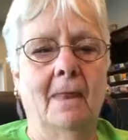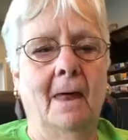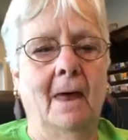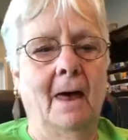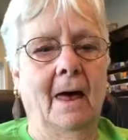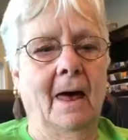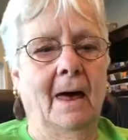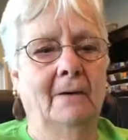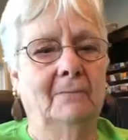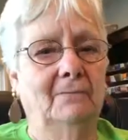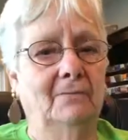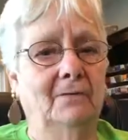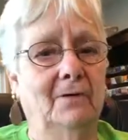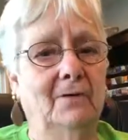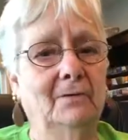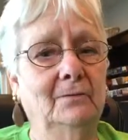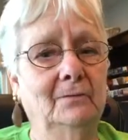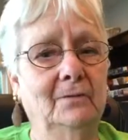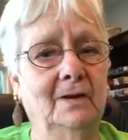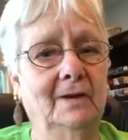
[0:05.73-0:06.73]
I
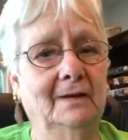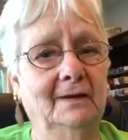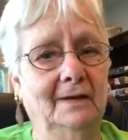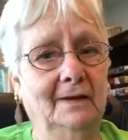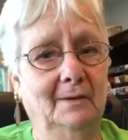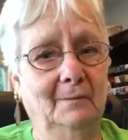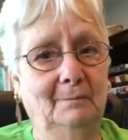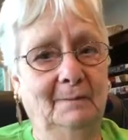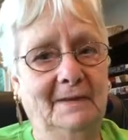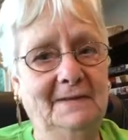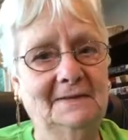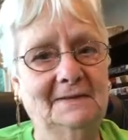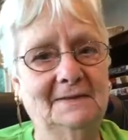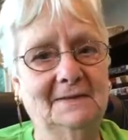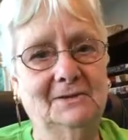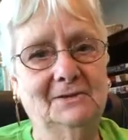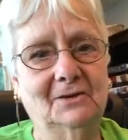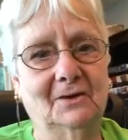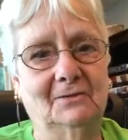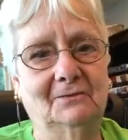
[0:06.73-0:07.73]
wrote a little
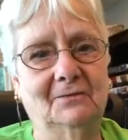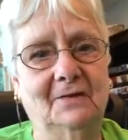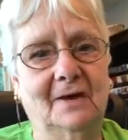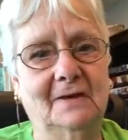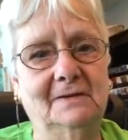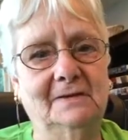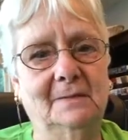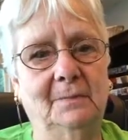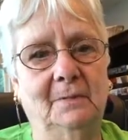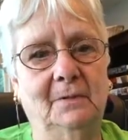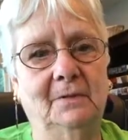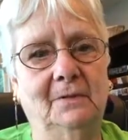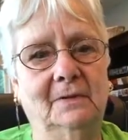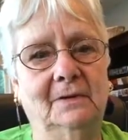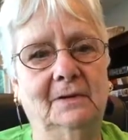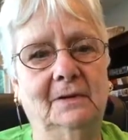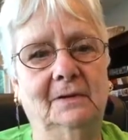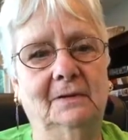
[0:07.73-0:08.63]
message on Facebook